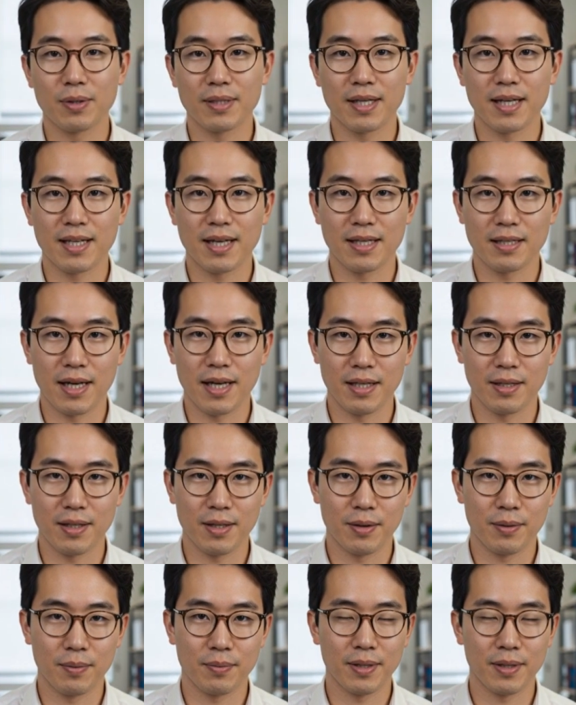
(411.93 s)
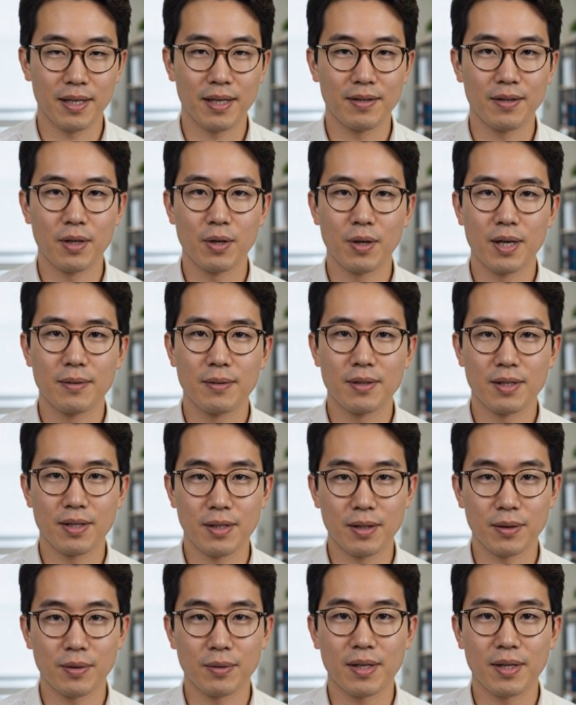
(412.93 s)
they did not do, and never claimed to
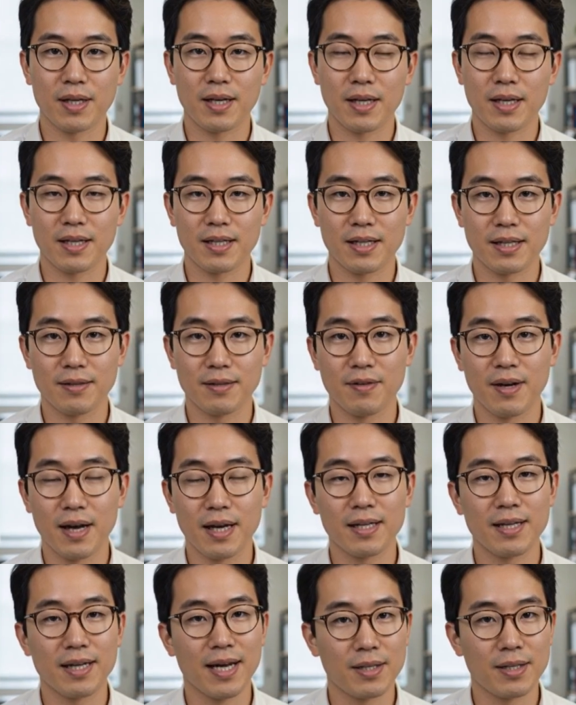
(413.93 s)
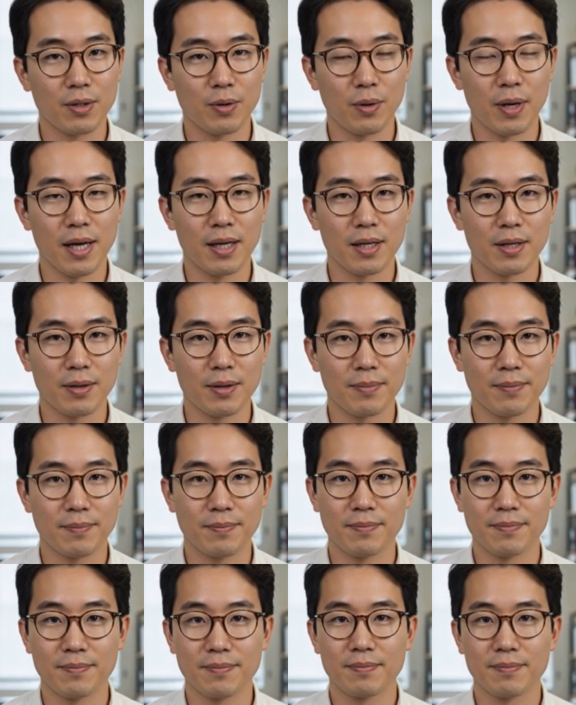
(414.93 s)
do, is find an Exo-Io.
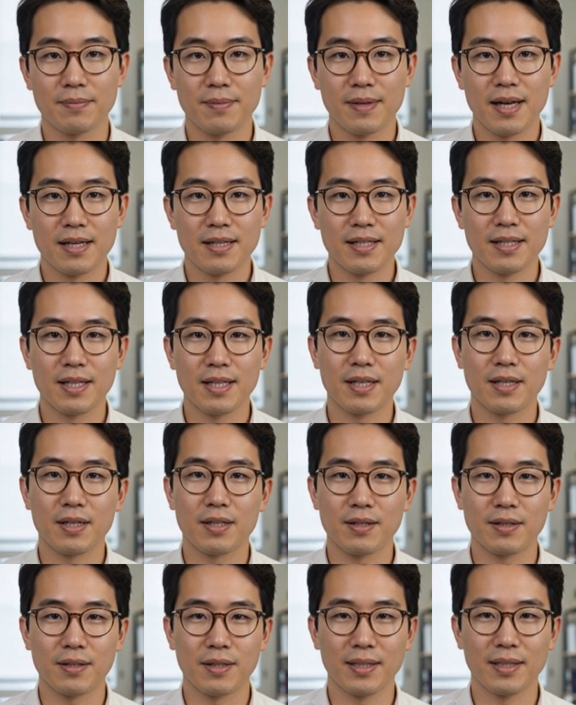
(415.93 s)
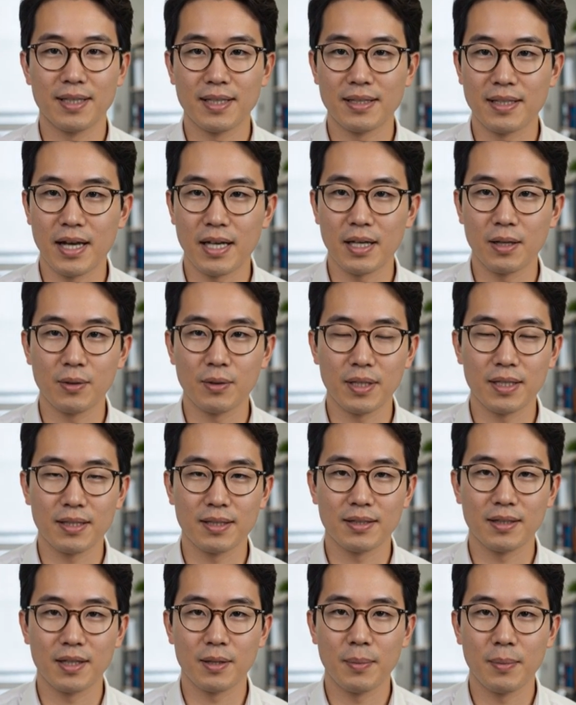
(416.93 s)
That distinction is the entire
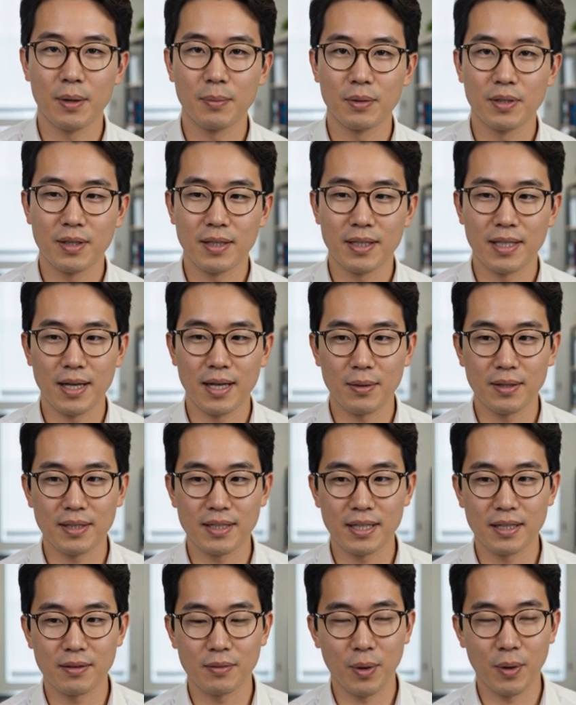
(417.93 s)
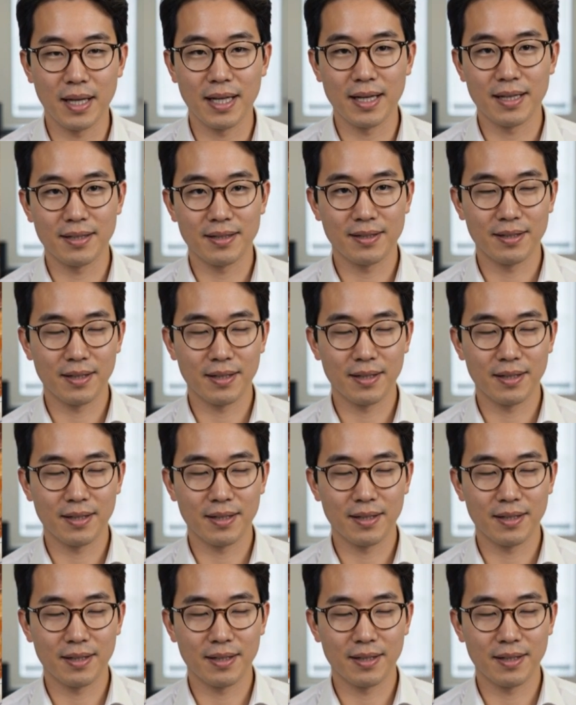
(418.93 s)
reason they're publishing now instead of waiting.